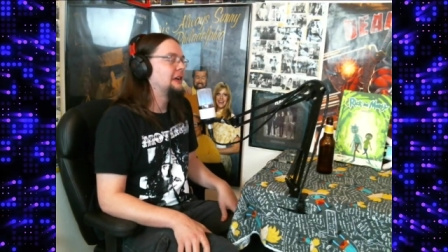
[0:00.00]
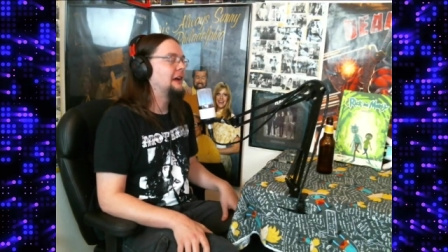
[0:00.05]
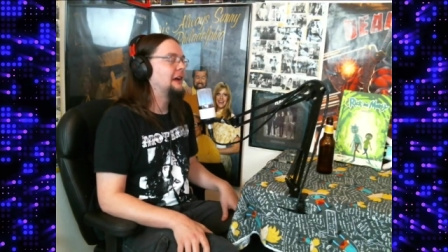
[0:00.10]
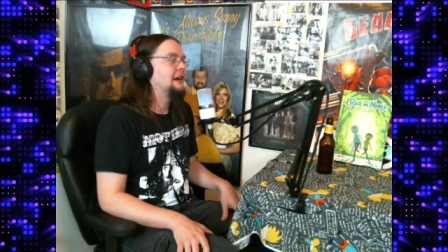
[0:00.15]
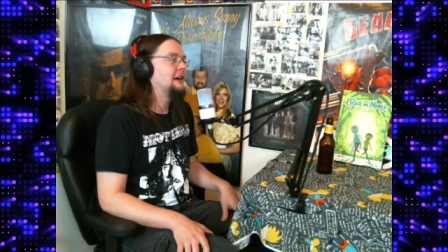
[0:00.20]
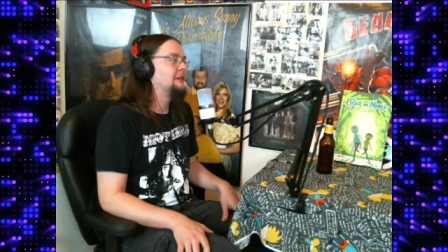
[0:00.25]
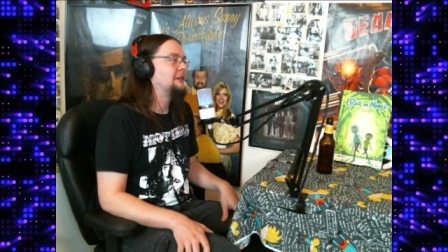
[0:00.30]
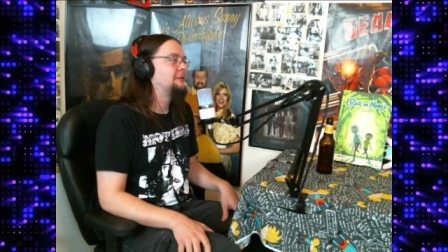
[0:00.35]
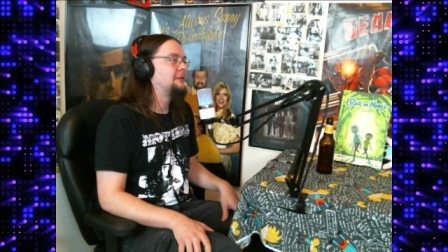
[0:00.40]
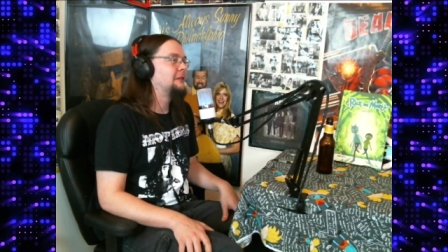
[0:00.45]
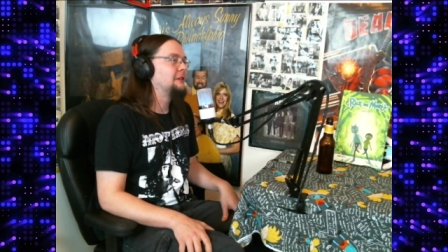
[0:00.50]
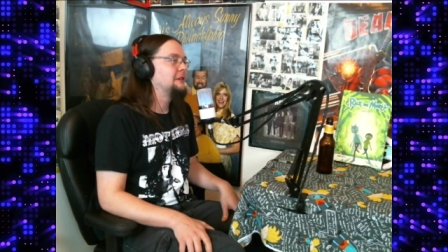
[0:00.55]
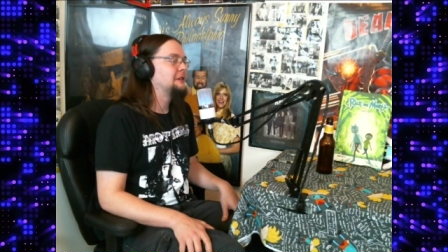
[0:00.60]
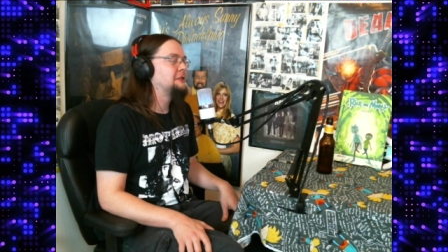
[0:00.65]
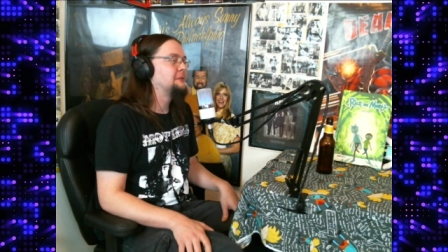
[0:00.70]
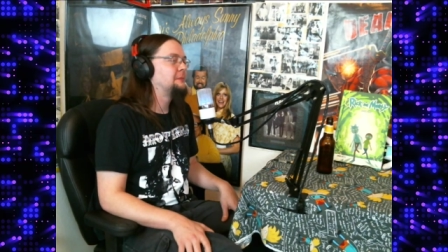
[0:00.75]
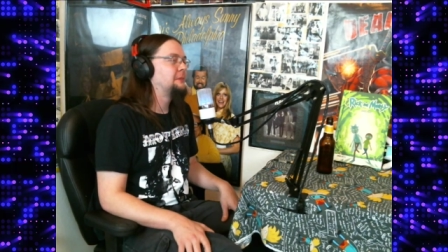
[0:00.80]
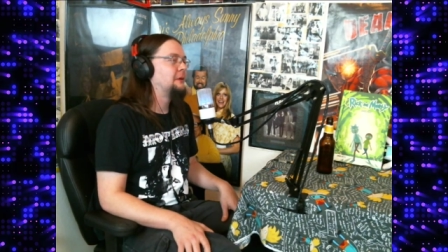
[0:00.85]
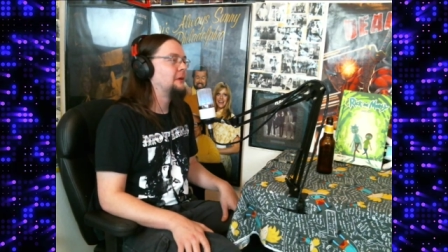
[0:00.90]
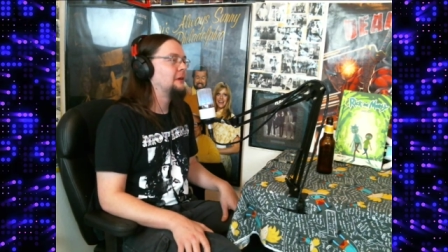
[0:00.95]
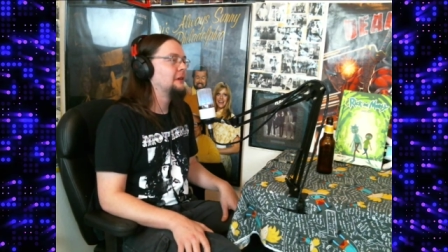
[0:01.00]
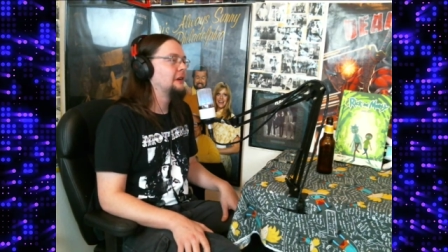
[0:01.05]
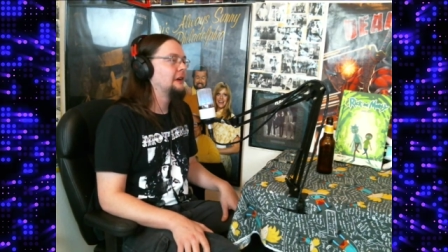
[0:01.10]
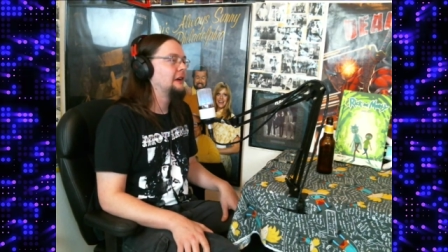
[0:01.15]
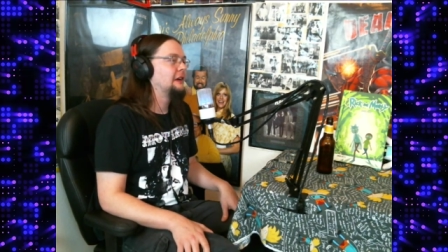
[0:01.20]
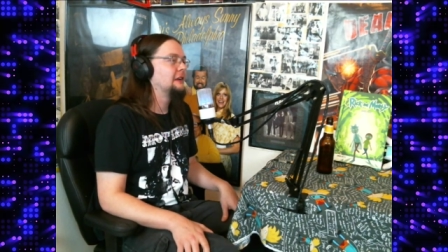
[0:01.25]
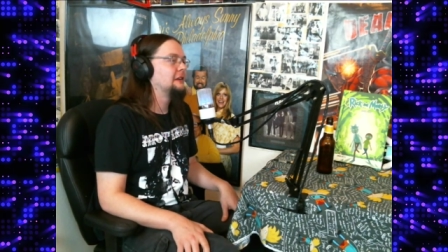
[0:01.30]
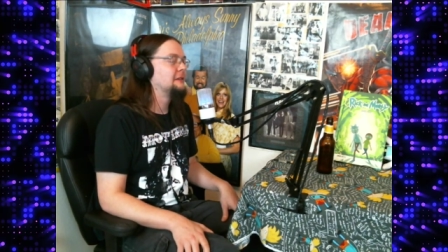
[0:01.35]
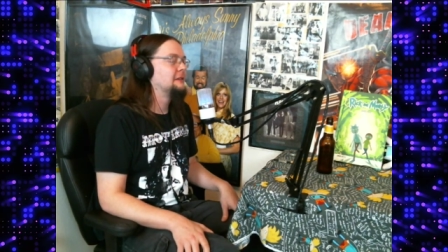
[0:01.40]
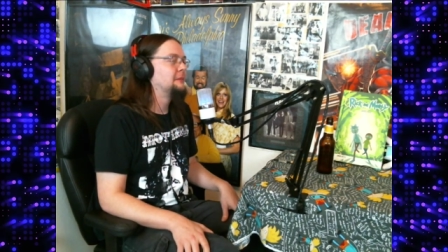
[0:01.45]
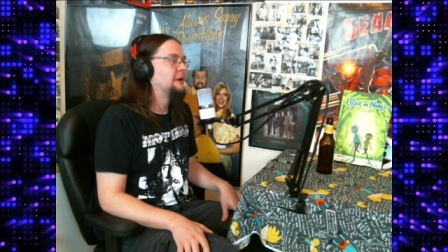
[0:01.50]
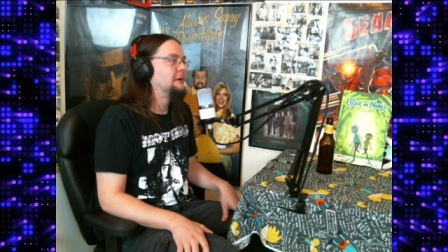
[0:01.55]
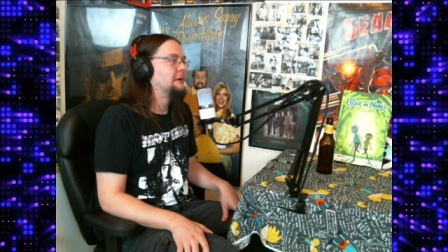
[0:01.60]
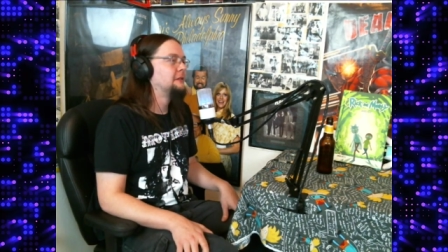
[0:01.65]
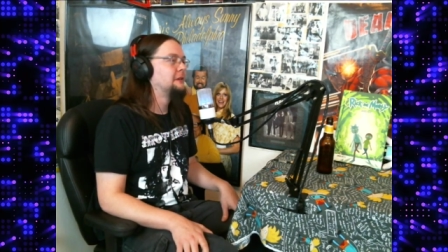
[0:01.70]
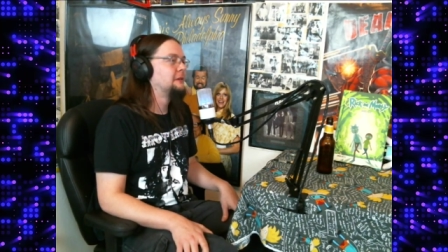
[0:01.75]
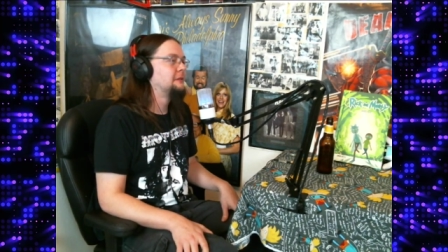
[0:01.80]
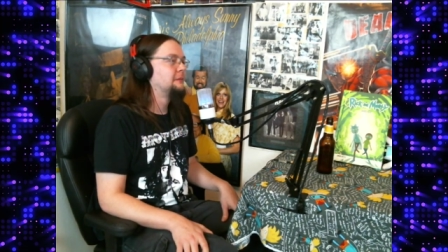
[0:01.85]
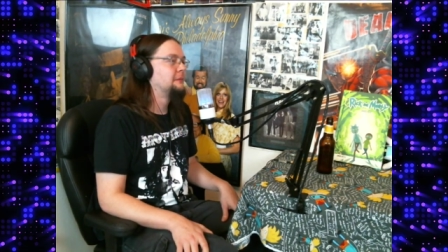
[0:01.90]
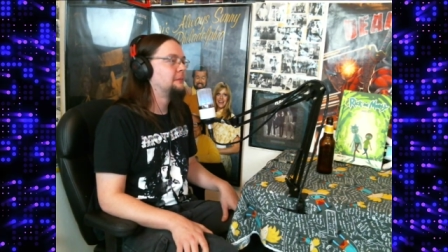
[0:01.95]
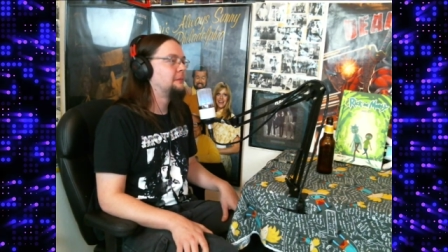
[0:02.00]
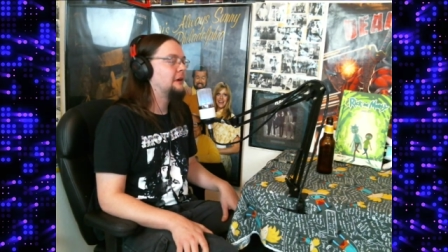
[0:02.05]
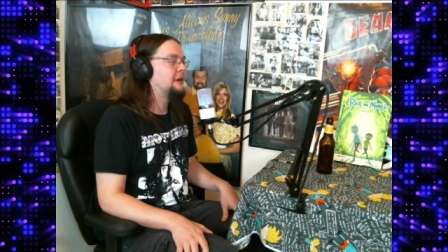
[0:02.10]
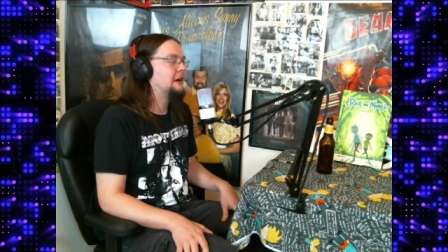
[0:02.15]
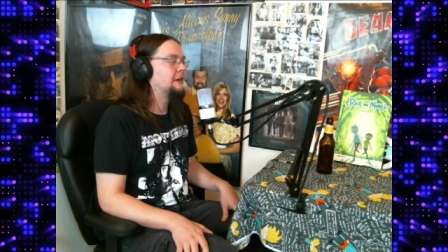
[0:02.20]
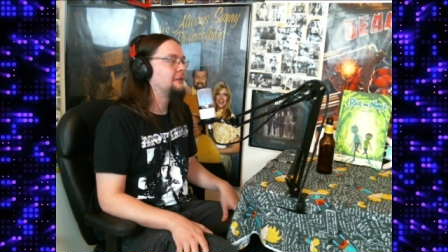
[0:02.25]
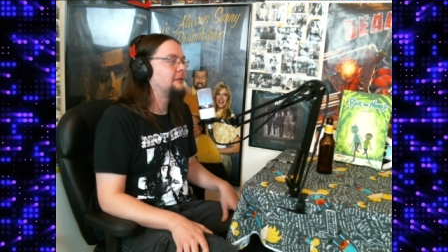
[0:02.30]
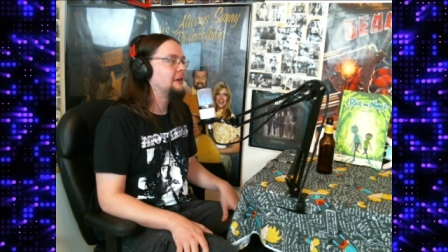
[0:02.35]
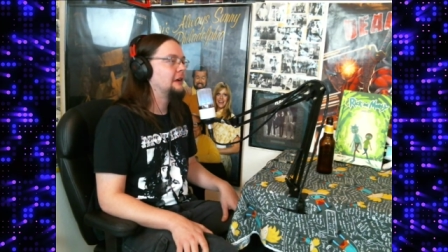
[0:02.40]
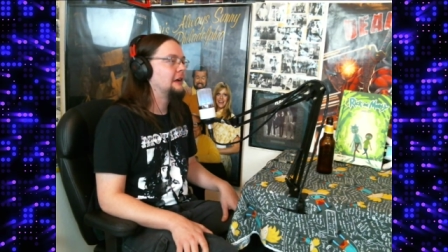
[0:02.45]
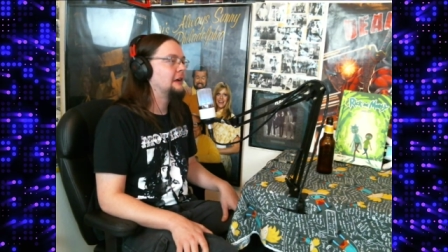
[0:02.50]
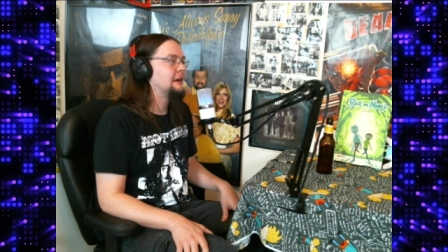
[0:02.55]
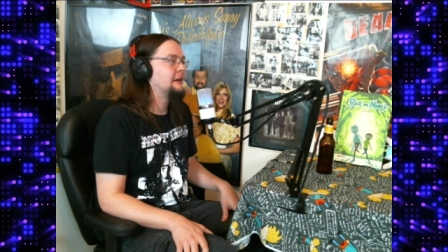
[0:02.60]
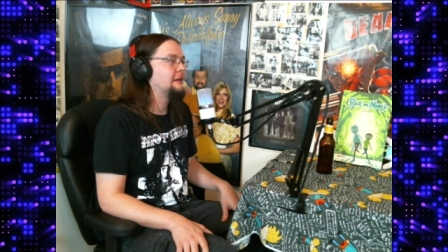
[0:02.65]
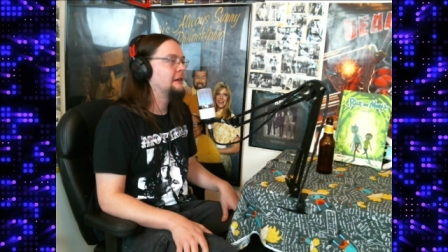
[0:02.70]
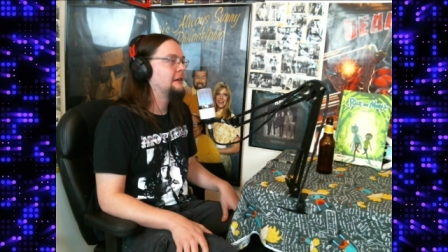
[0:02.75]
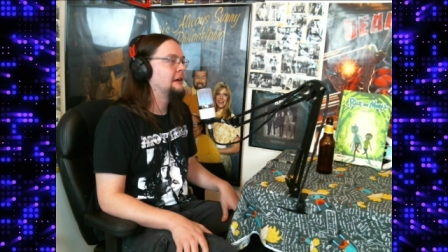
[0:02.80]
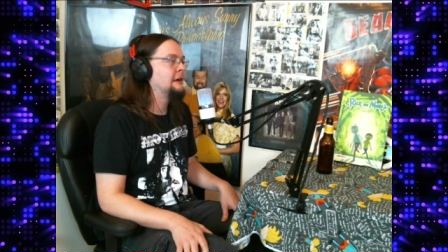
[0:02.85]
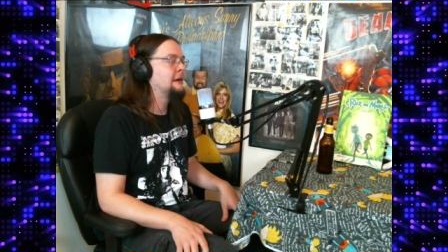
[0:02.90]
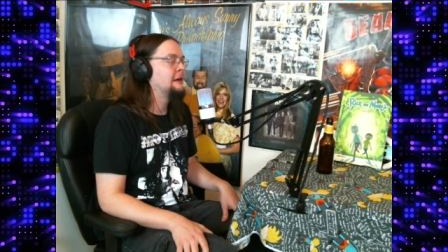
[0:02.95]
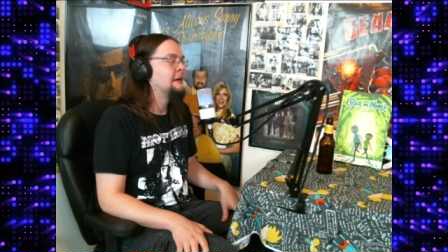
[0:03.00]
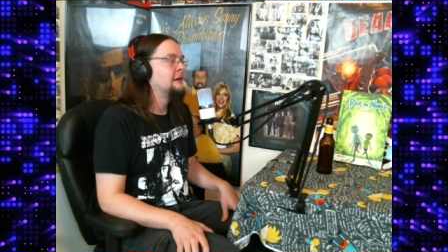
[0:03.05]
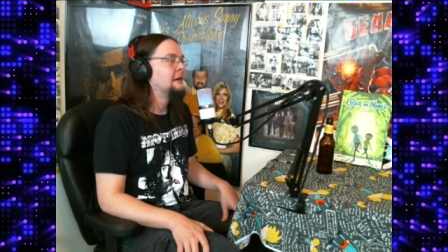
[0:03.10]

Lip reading: Yeah, for the support. They get the most profit out of that.